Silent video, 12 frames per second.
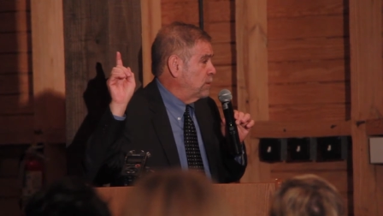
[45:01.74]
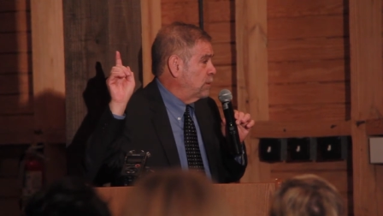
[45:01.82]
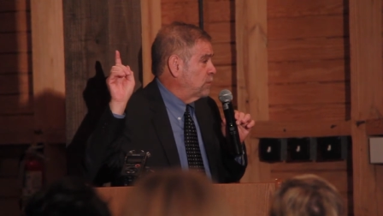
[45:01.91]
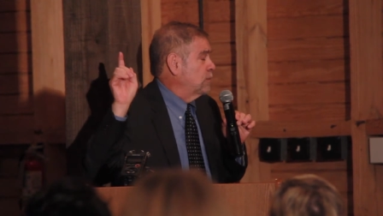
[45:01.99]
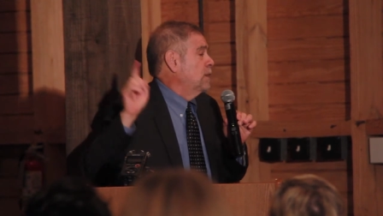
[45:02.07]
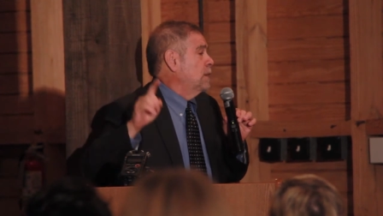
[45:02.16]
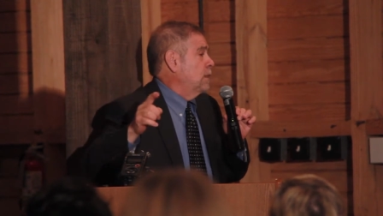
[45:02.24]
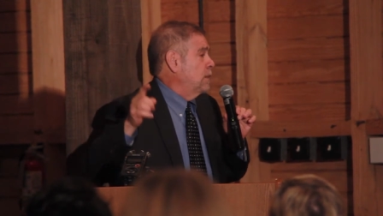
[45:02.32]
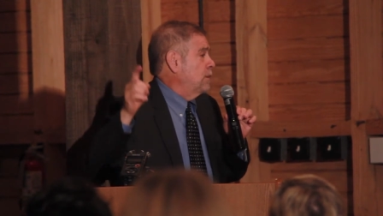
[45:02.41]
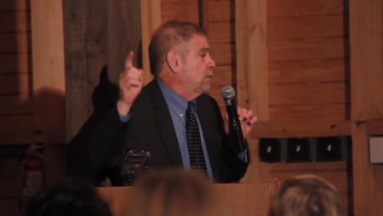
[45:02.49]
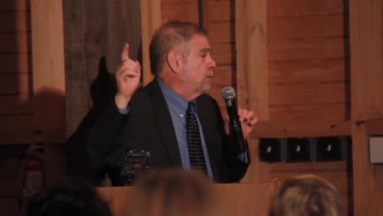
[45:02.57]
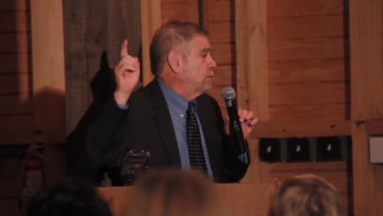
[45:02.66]
because
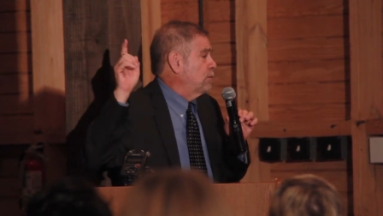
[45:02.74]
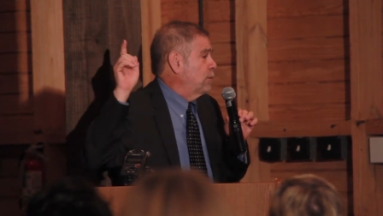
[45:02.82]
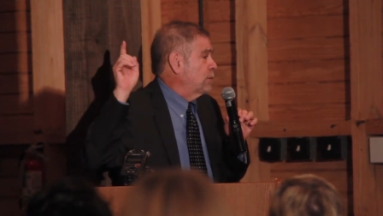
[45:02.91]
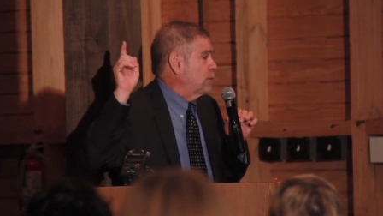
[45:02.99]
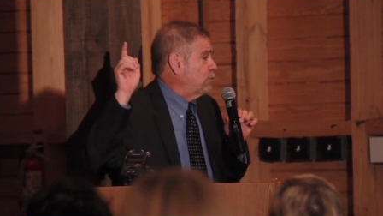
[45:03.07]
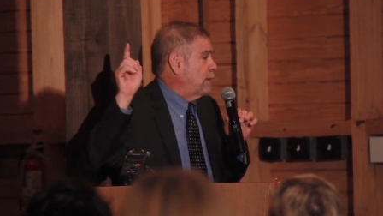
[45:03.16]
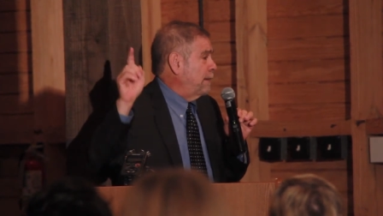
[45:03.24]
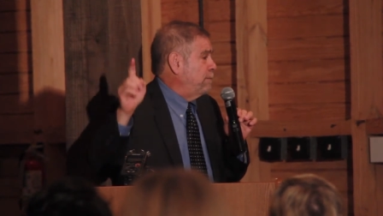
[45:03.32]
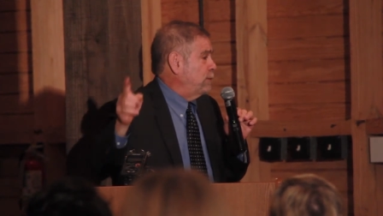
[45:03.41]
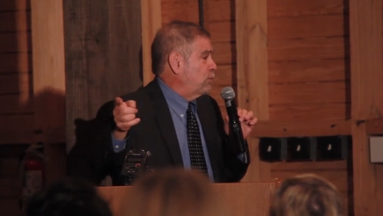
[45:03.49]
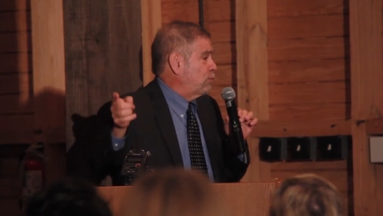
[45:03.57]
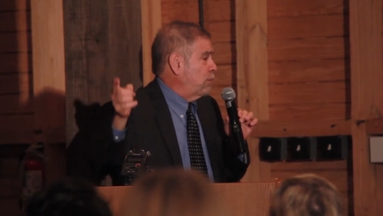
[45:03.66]
he heard during the
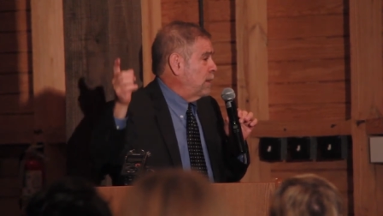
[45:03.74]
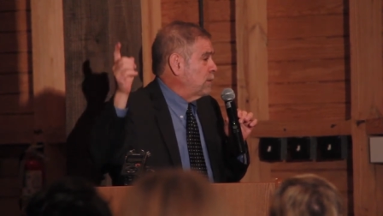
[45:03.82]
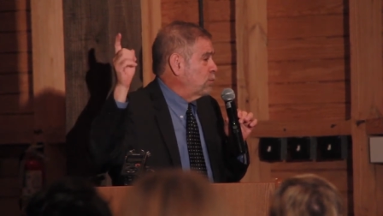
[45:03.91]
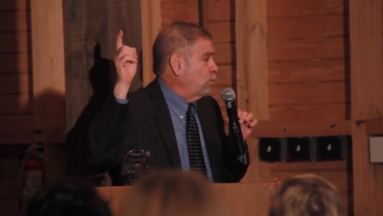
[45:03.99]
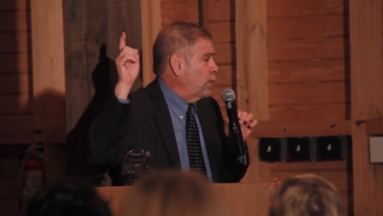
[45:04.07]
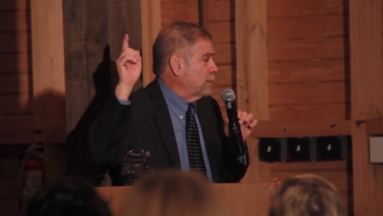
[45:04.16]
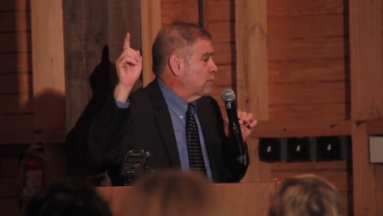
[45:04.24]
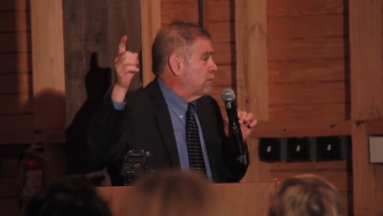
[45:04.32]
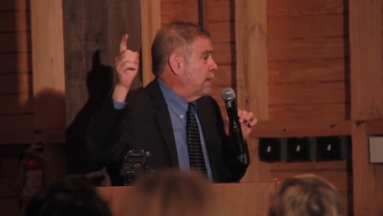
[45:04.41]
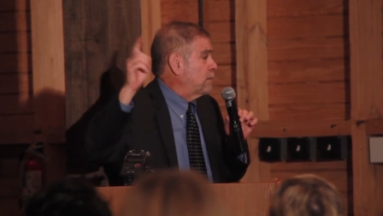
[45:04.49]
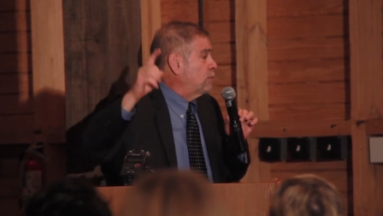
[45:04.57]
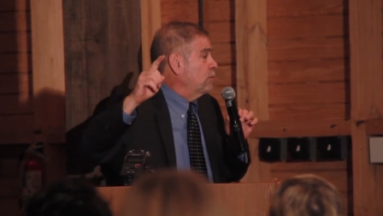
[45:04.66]
Dreyfus trials,
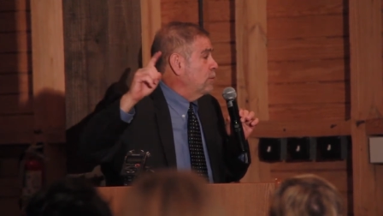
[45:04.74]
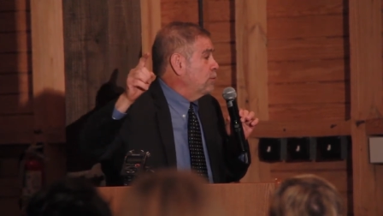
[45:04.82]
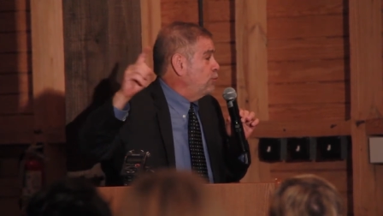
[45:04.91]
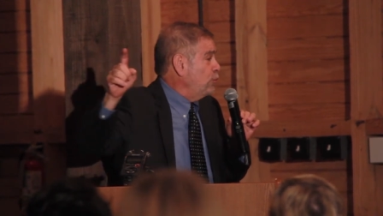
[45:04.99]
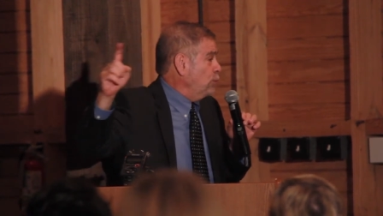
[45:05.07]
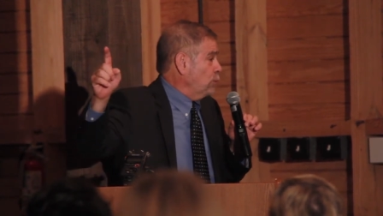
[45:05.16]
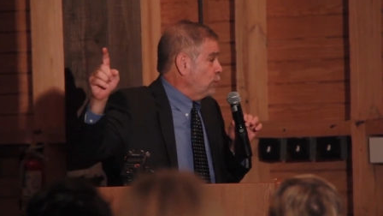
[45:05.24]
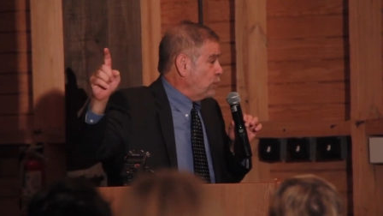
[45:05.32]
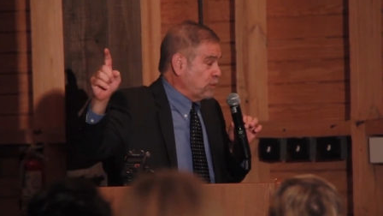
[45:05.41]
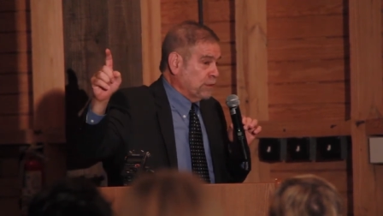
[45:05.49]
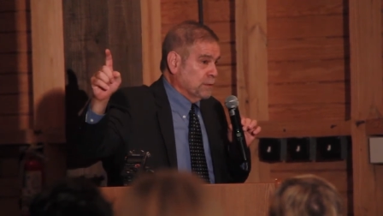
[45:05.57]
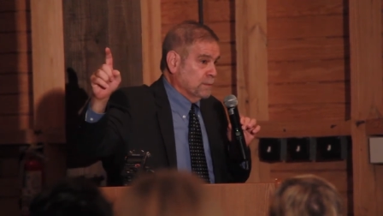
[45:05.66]
what death to the
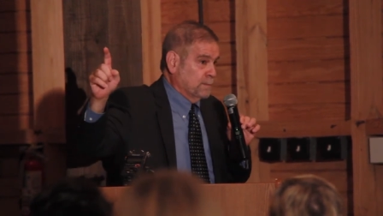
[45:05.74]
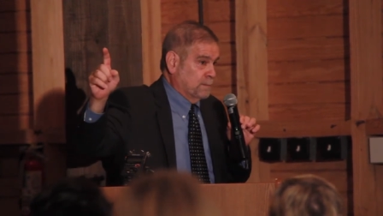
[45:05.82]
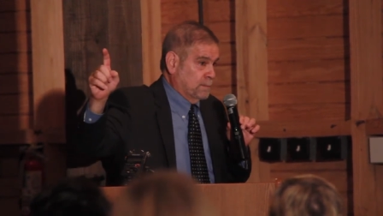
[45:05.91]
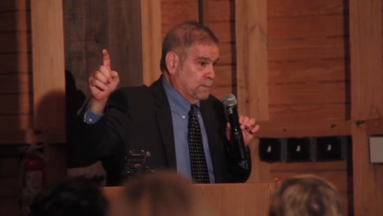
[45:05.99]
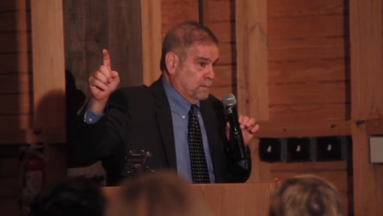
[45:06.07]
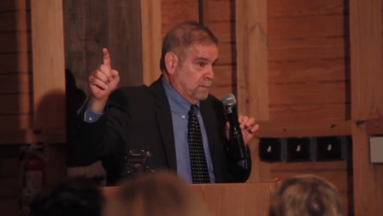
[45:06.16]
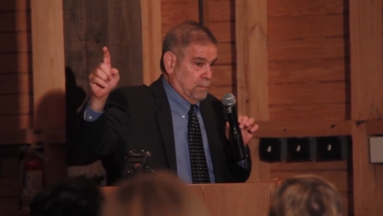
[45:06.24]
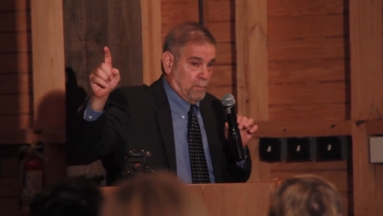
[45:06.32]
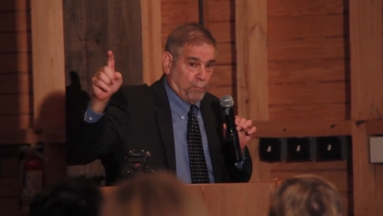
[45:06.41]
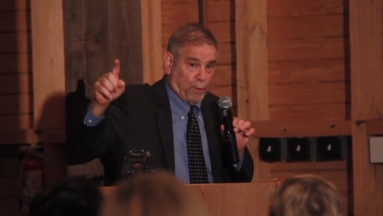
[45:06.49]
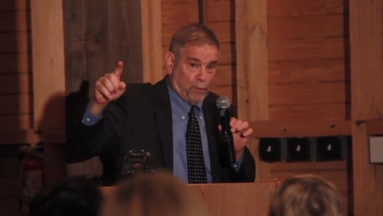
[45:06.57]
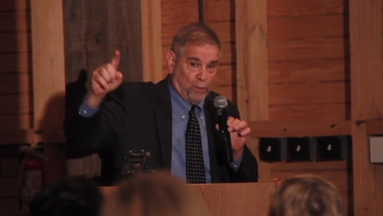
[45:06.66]
Jews?
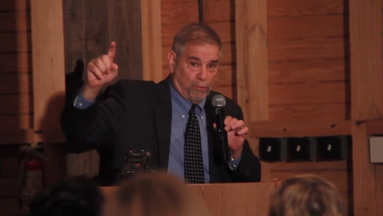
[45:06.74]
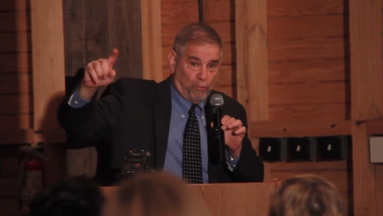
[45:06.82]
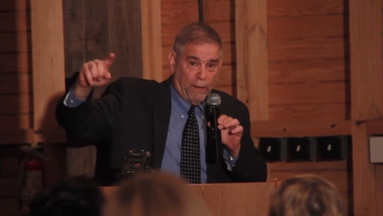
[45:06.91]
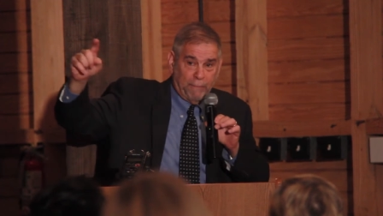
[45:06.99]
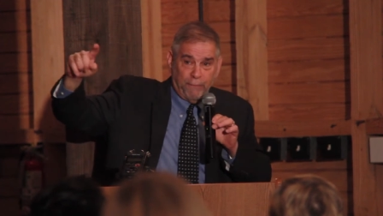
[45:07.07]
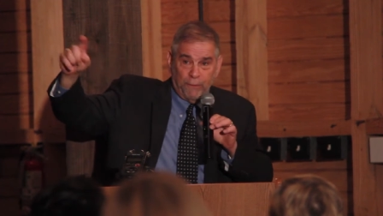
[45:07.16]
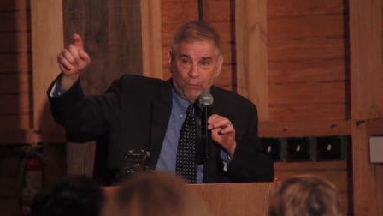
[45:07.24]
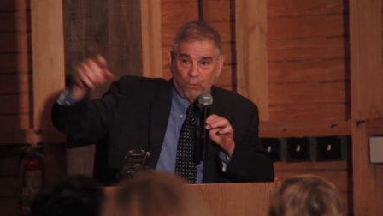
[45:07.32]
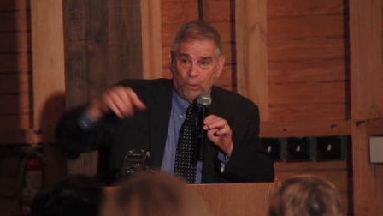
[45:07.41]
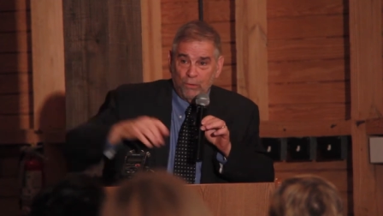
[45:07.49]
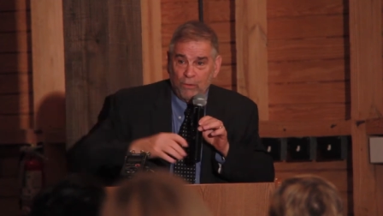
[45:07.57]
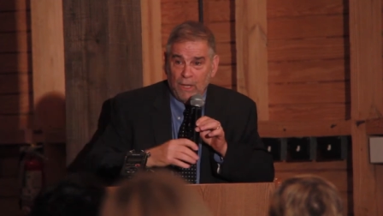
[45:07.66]
Because
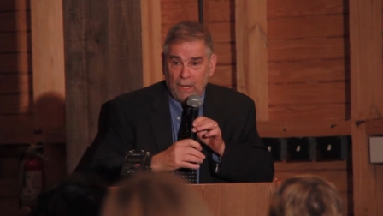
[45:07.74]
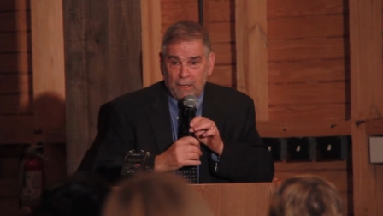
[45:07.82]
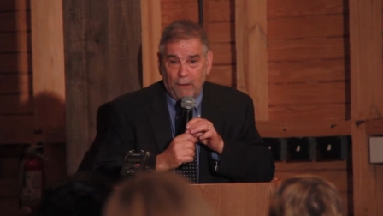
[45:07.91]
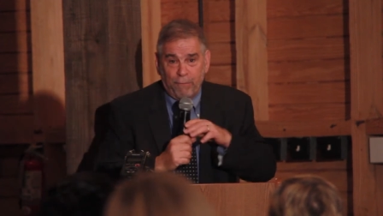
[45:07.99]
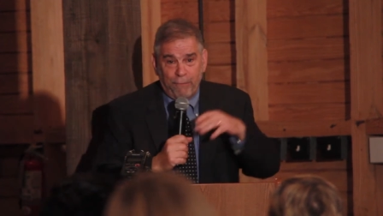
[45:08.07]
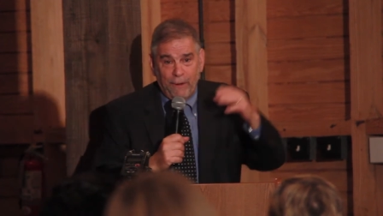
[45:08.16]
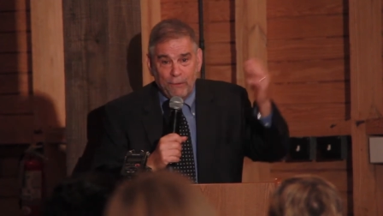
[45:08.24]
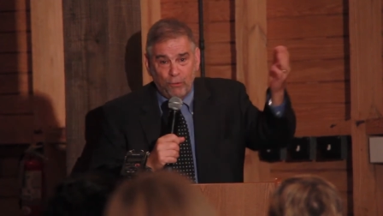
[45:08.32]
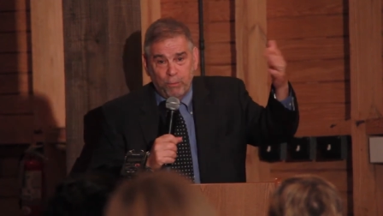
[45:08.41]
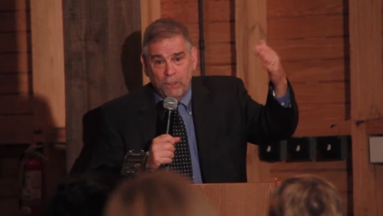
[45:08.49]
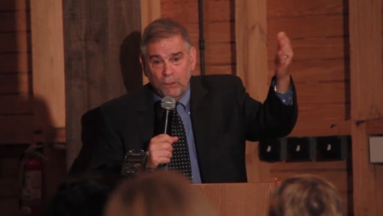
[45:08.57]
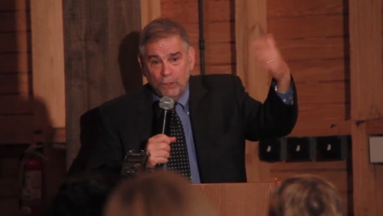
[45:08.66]
Dreyfus was not a
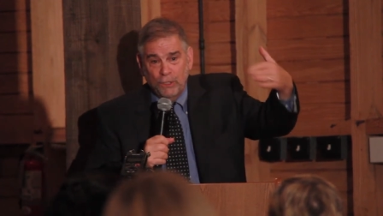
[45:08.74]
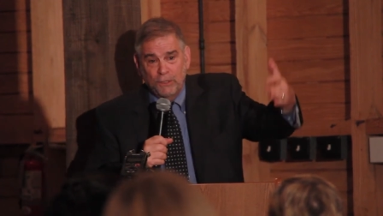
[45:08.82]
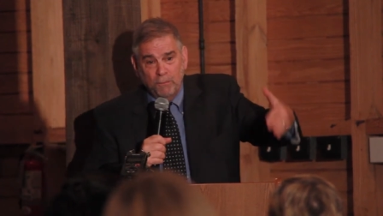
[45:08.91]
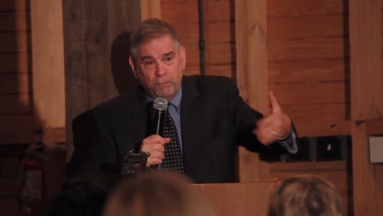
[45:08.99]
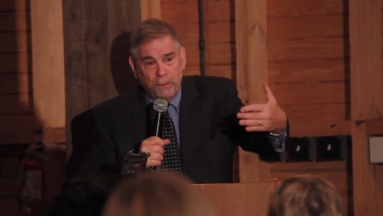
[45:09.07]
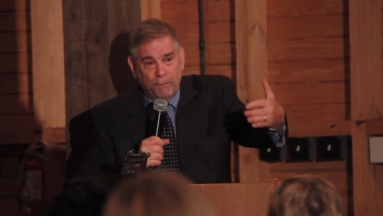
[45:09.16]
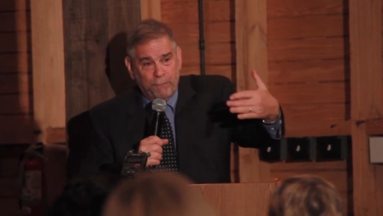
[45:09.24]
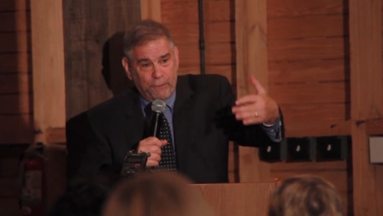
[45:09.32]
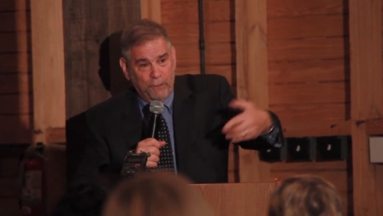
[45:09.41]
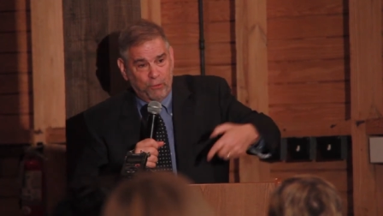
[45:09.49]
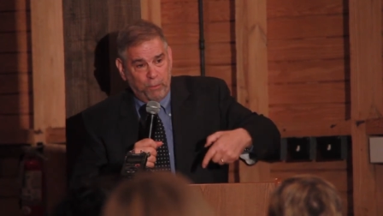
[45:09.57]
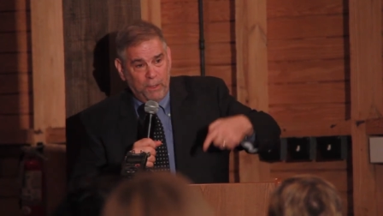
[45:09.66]
Frenchman, couldn't be a
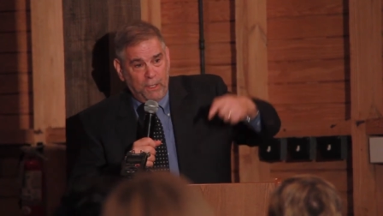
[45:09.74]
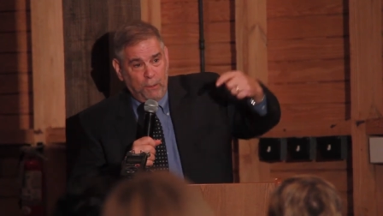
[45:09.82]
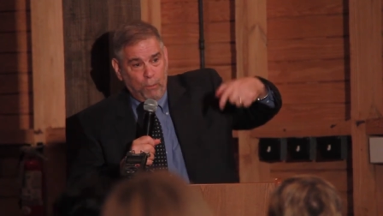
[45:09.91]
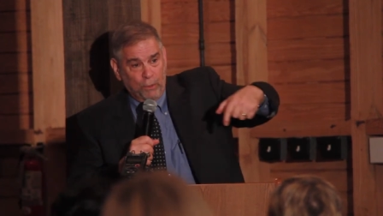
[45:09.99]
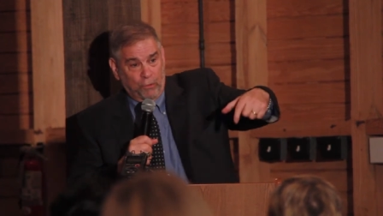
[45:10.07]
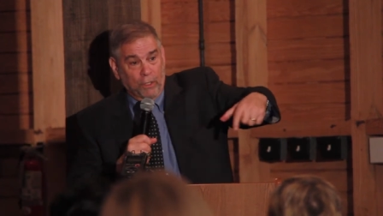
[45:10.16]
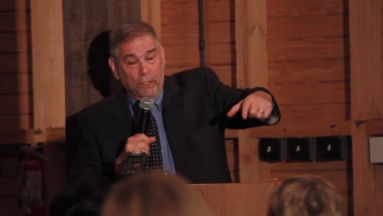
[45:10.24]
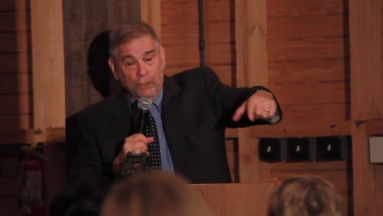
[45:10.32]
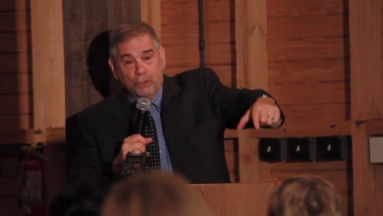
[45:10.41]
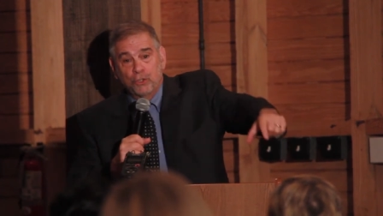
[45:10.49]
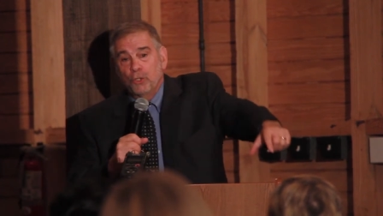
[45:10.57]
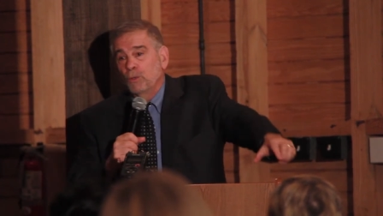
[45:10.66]
Frenchman, he was
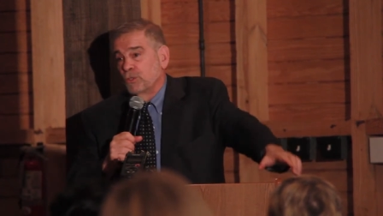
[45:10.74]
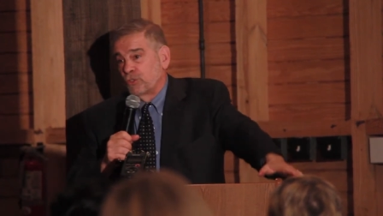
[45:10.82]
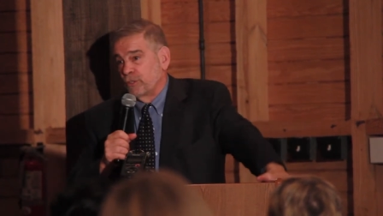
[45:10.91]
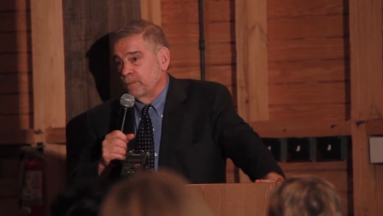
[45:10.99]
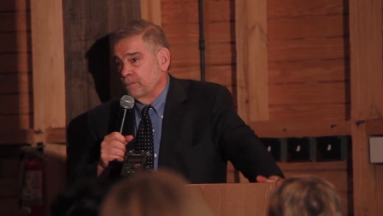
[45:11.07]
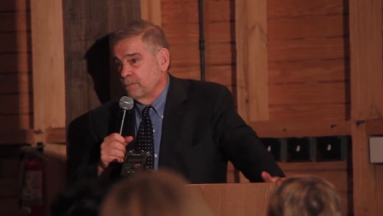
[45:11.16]
Jewish.